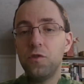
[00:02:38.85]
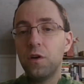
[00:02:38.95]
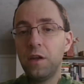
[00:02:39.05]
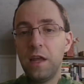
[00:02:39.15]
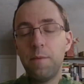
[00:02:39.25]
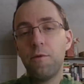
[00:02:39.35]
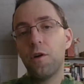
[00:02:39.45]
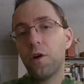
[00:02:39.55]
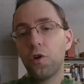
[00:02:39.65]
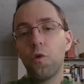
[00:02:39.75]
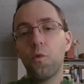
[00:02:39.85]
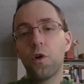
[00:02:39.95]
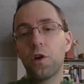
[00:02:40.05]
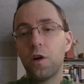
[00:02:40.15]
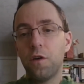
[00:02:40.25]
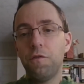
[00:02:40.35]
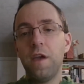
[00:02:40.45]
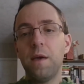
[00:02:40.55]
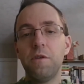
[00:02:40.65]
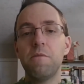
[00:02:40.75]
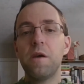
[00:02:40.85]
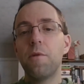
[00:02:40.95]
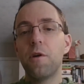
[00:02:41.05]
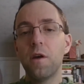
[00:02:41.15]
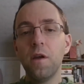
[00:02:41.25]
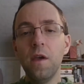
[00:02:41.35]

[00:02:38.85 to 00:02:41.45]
a neighbor, a coworker, a family member,